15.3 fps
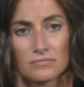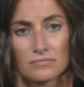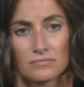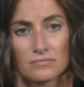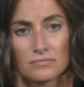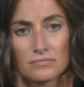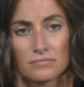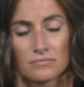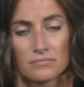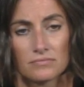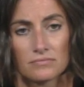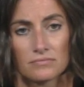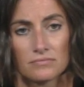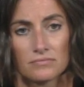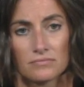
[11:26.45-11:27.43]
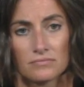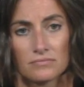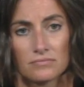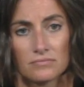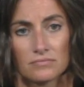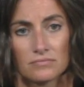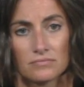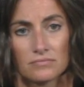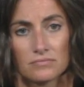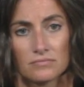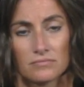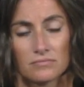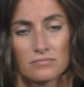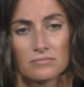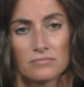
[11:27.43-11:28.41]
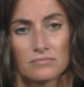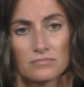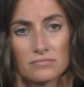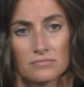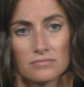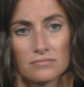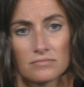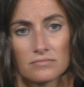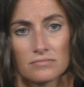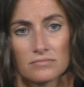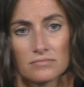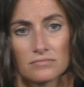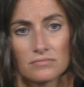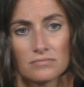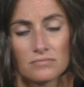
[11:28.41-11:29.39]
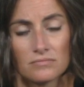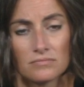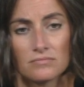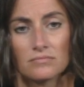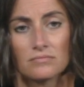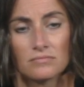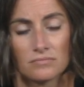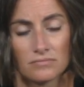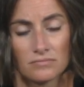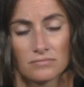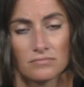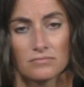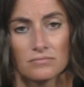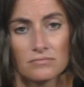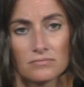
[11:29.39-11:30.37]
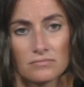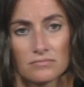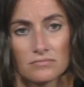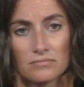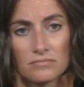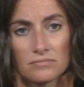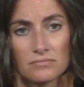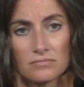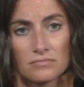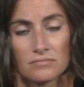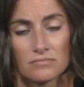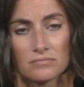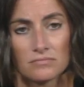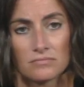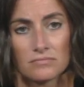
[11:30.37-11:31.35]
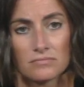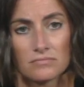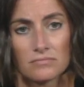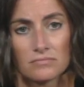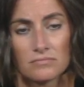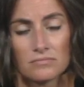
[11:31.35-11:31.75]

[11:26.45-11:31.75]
No words are spoken by the person on screen.